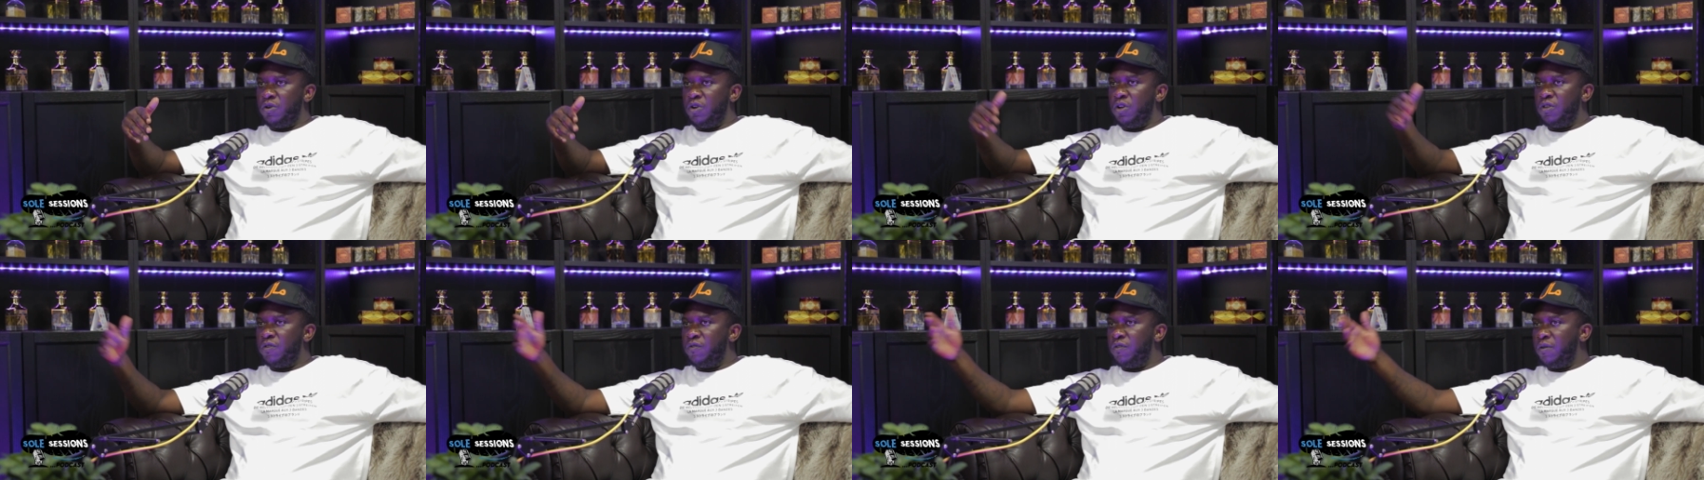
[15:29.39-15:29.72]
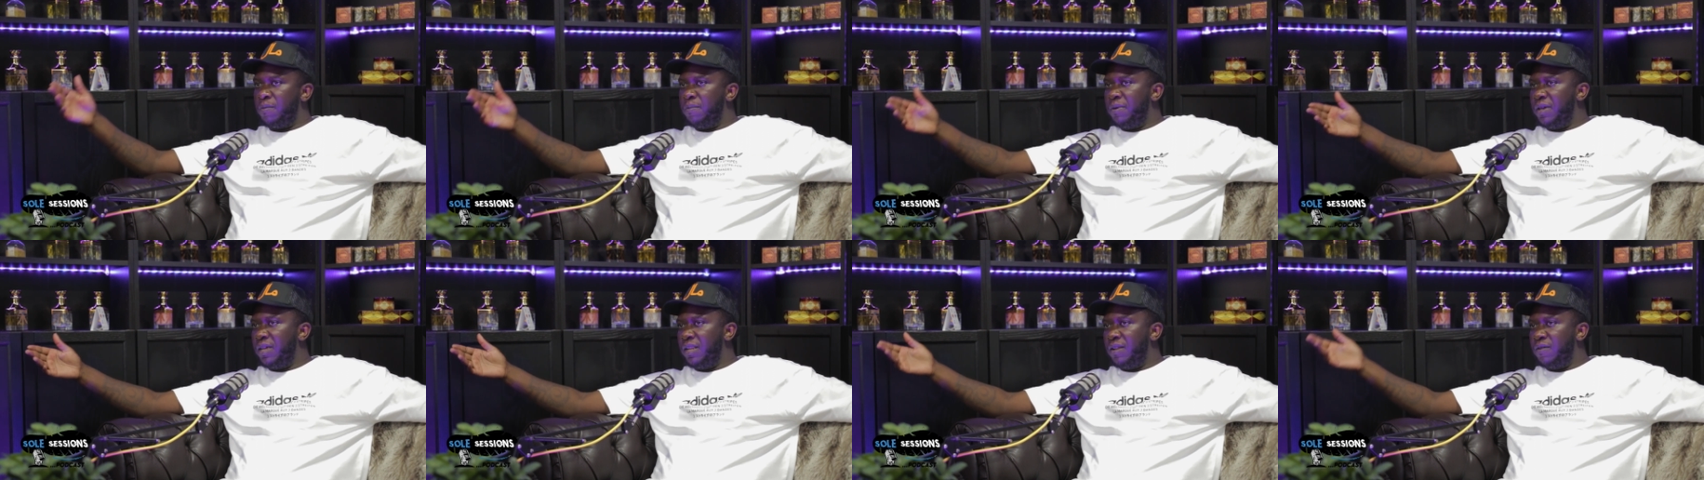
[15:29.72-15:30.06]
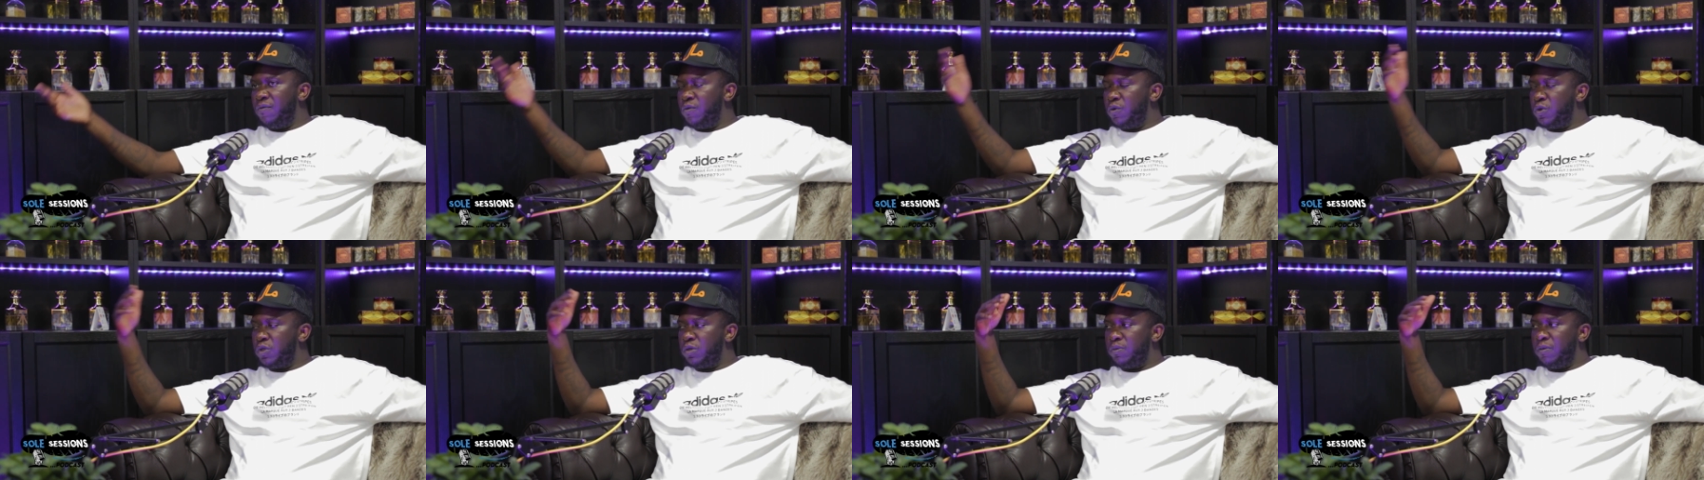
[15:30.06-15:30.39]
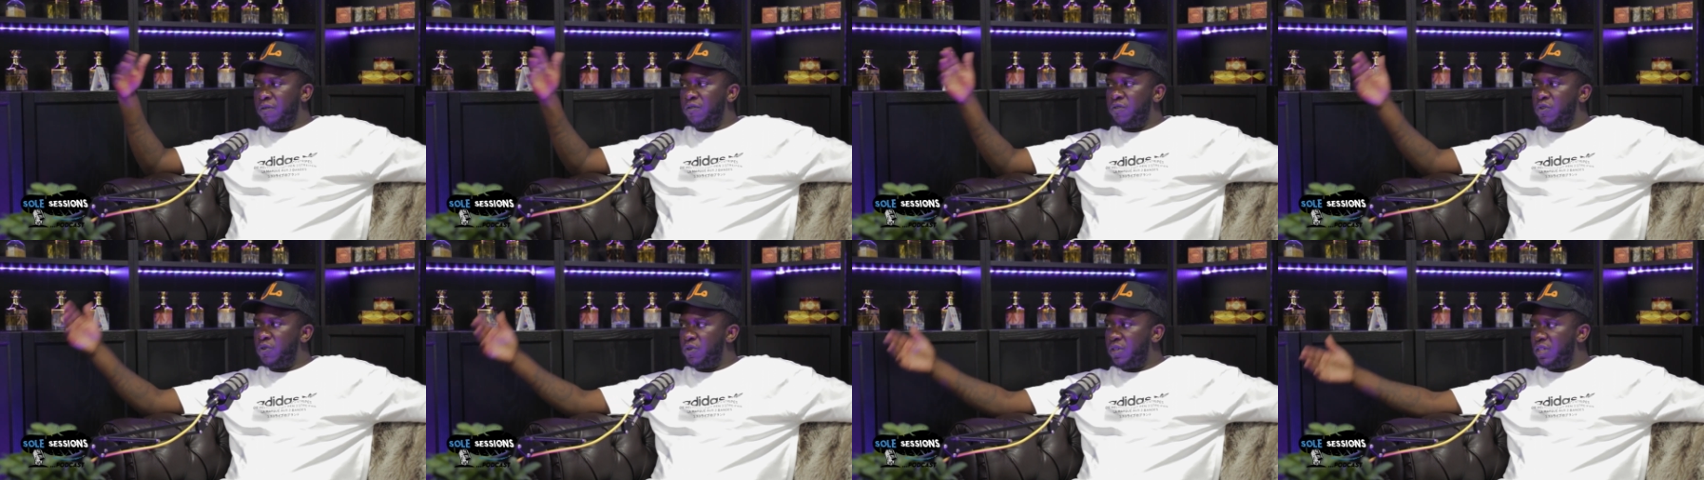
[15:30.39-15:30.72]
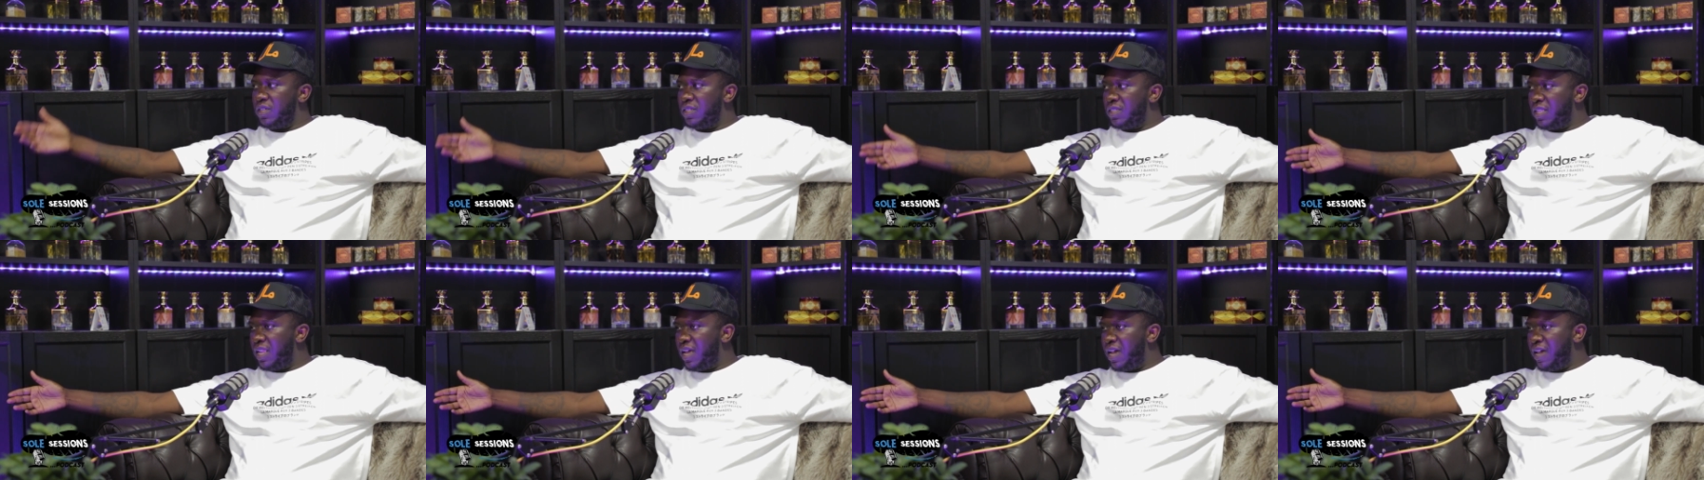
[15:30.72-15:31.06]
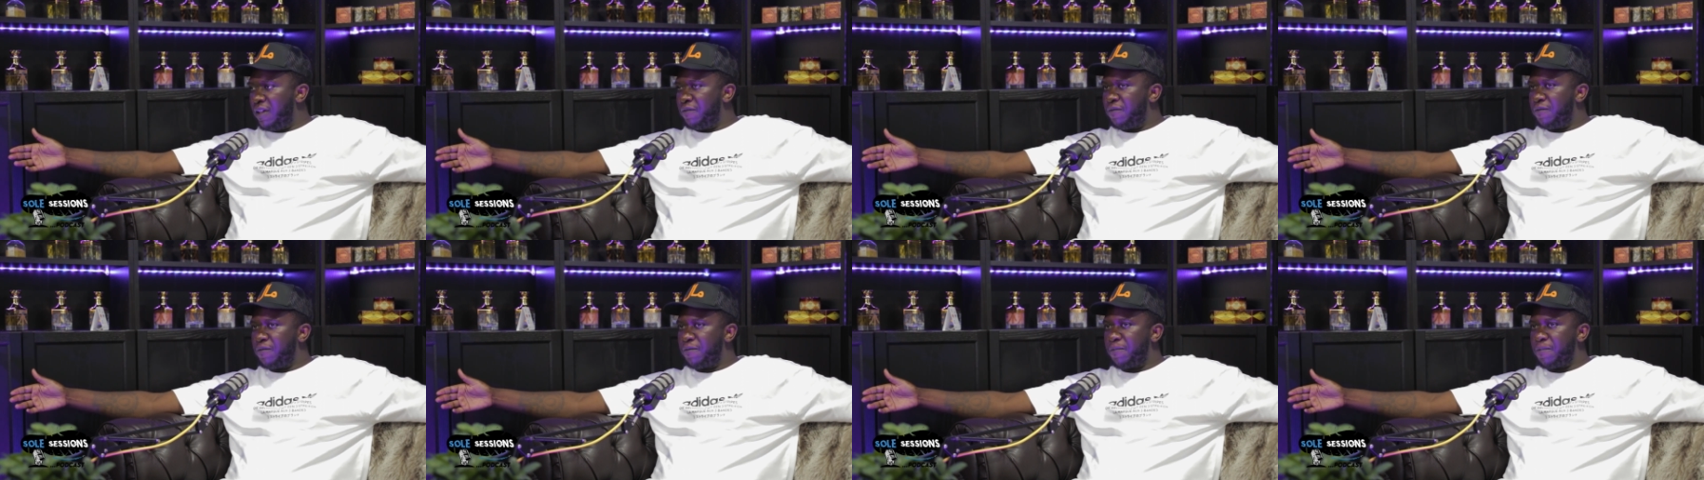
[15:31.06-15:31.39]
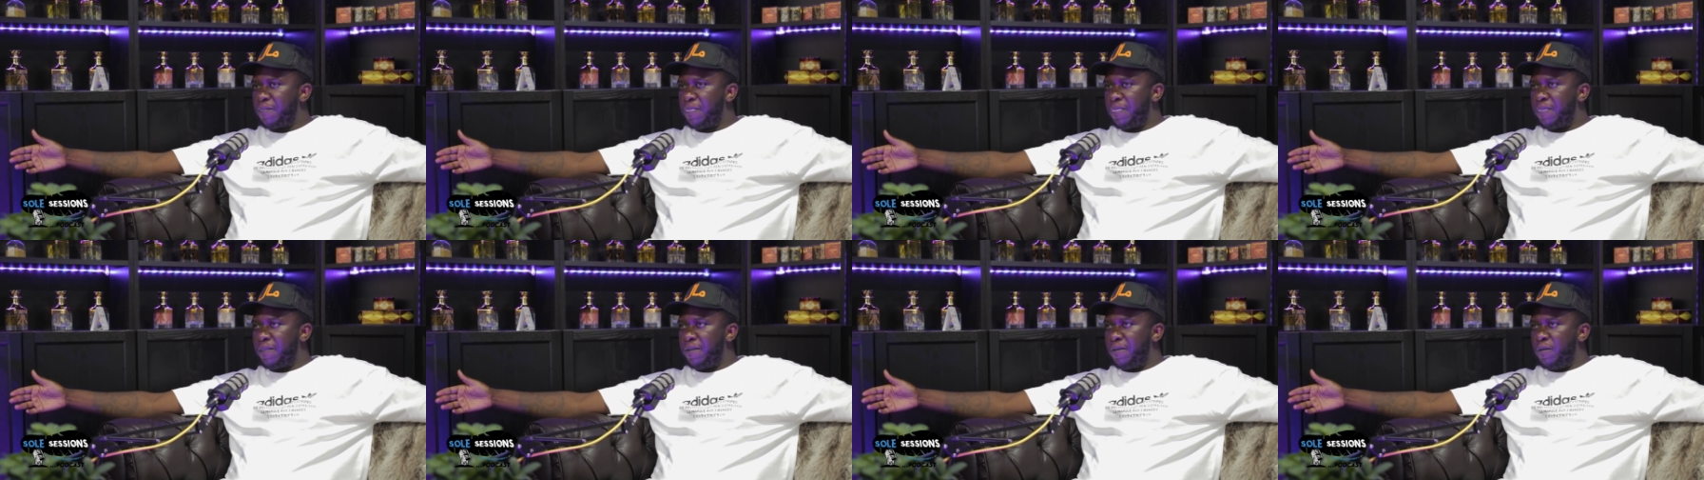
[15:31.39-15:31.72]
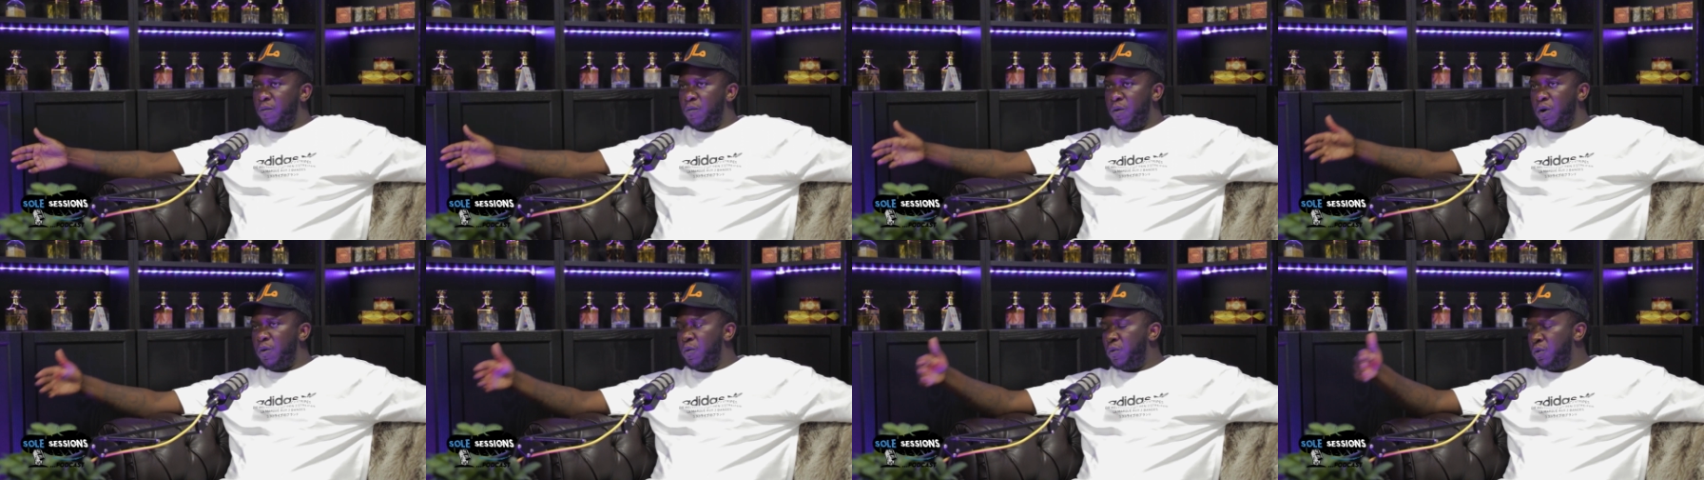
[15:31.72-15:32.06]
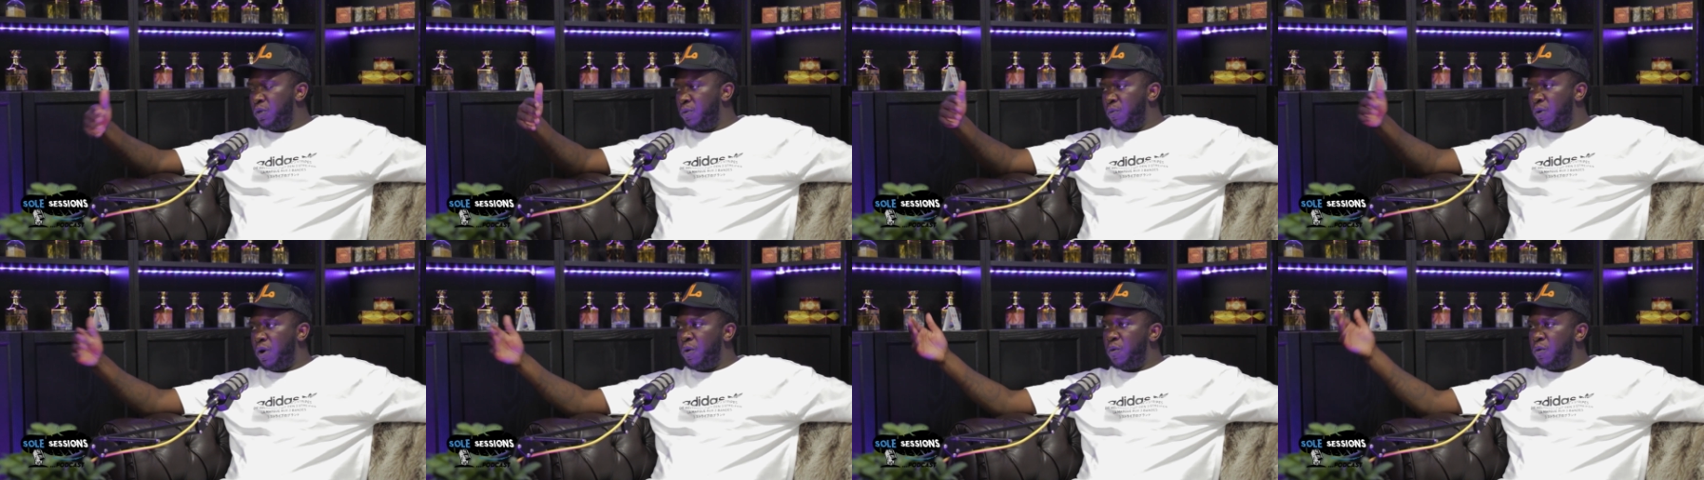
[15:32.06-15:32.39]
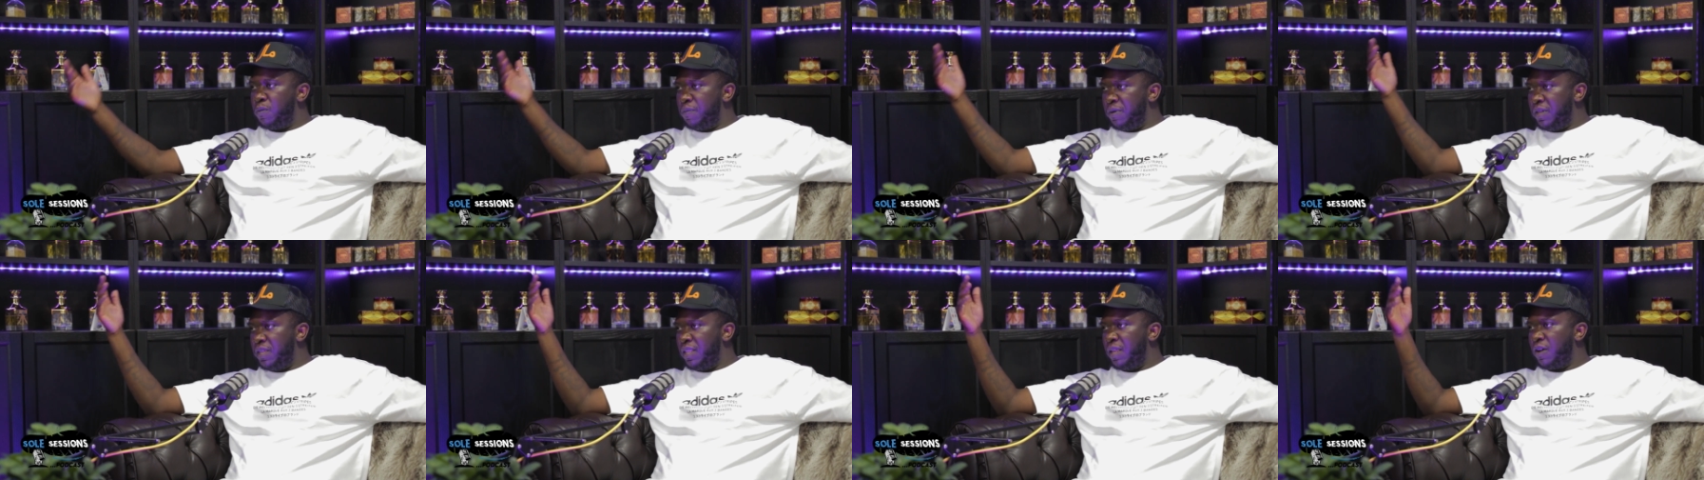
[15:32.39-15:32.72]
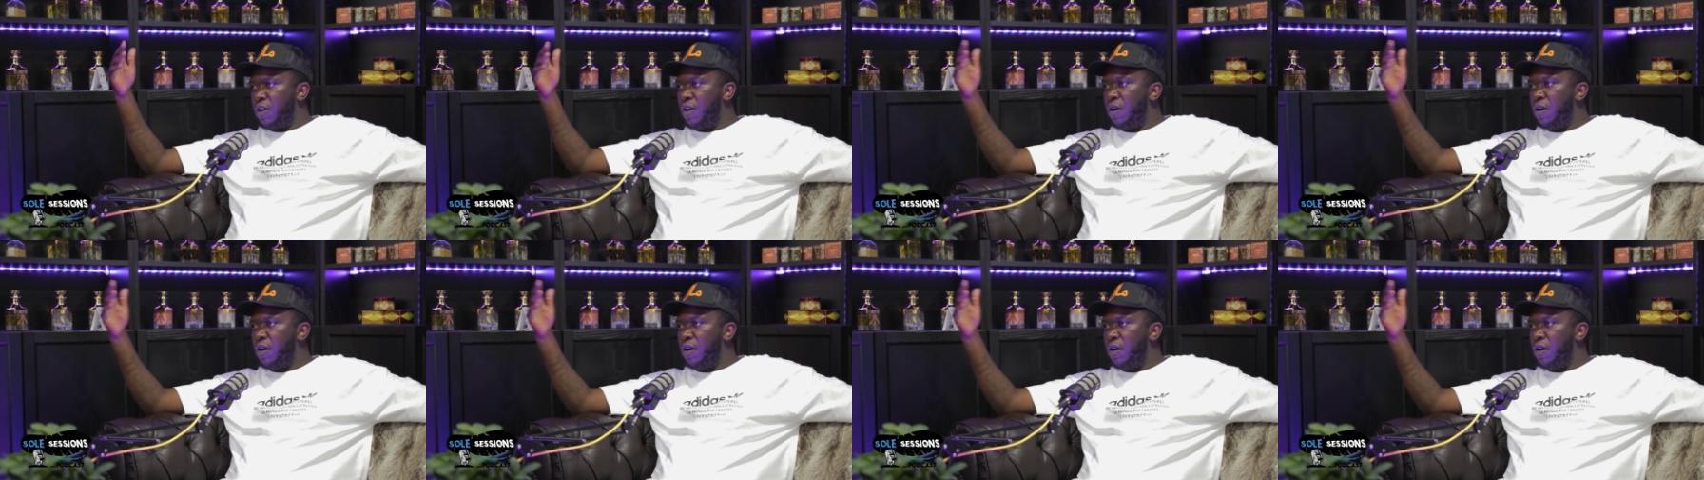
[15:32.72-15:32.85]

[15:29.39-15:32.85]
God forbid, if Will Smith took his life, what would be the